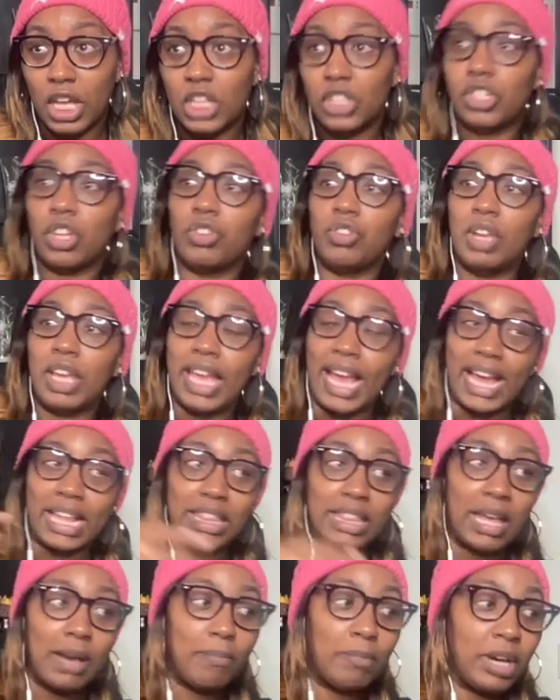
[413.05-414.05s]
So you
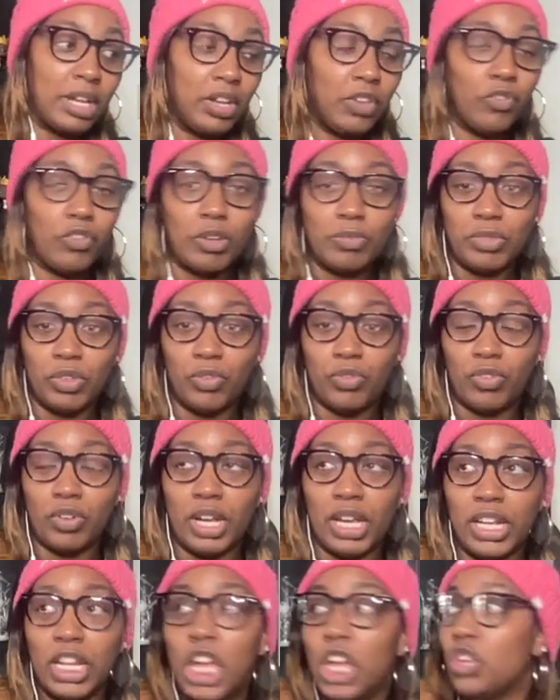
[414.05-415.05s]
get that money from your
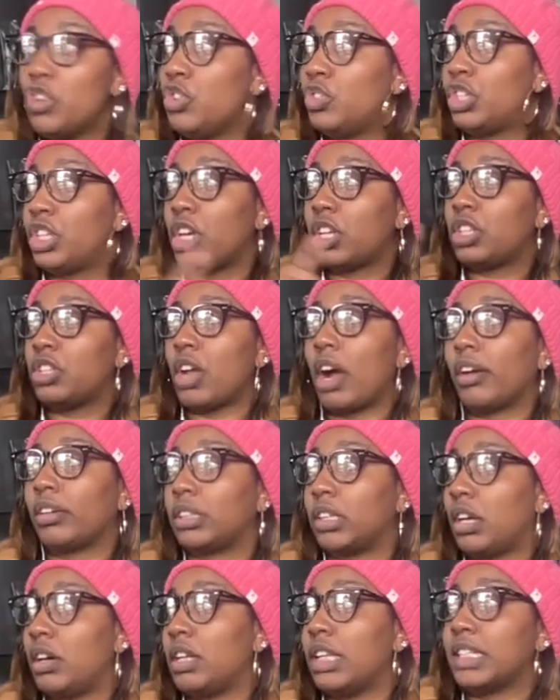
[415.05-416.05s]
friend. You took
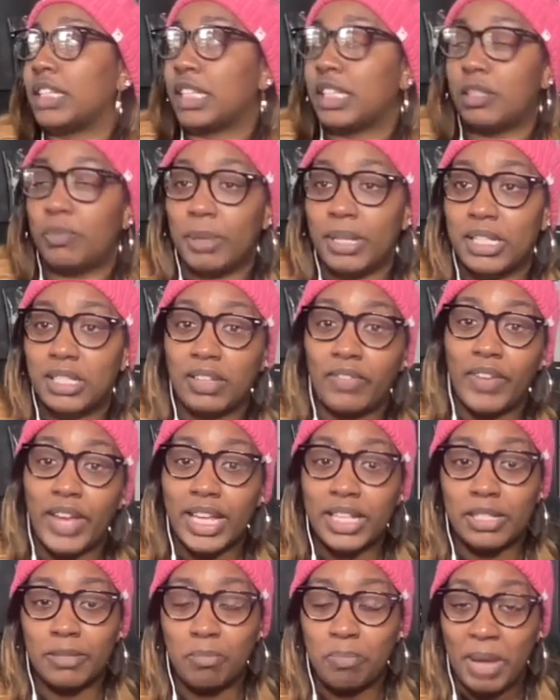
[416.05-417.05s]
Darla on this expensive
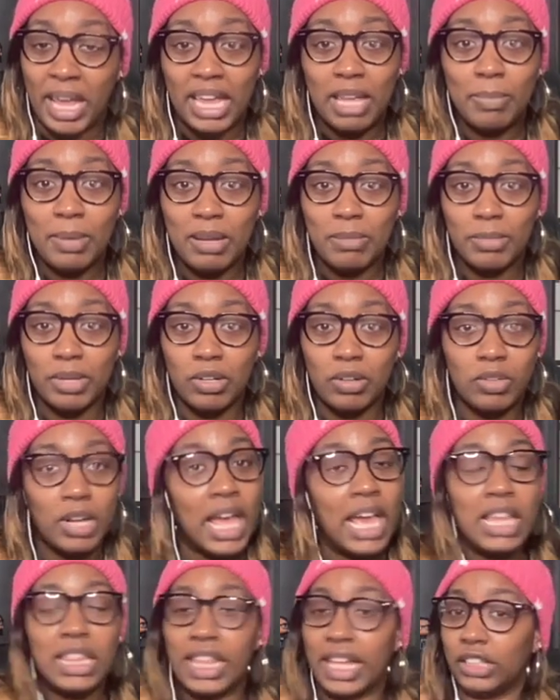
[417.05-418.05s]
ass baby moon
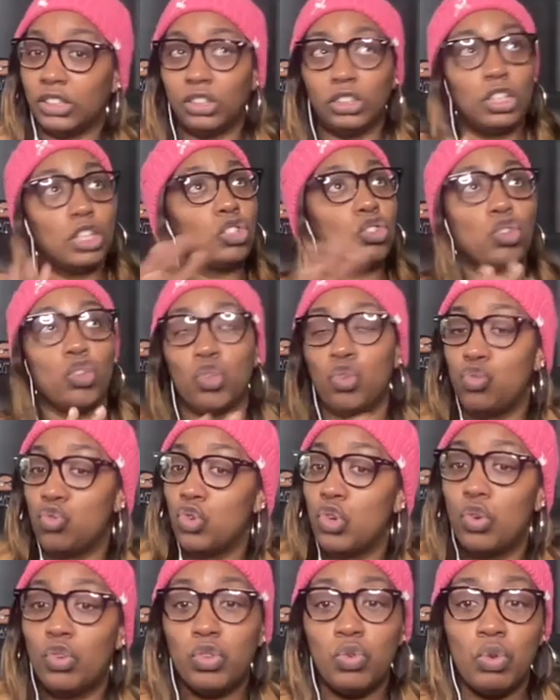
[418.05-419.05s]
that you
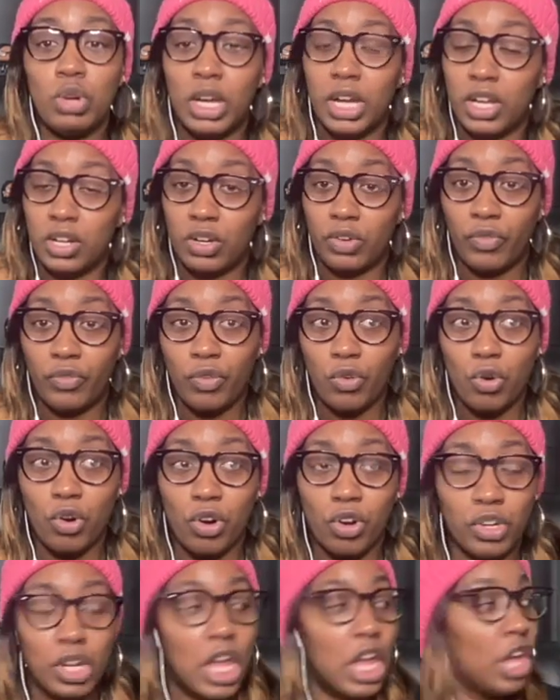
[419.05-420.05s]
knew you couldn't
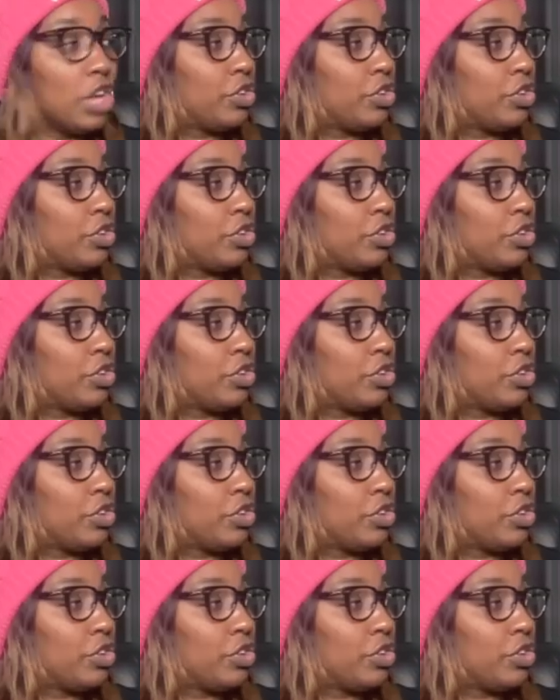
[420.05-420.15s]
afford.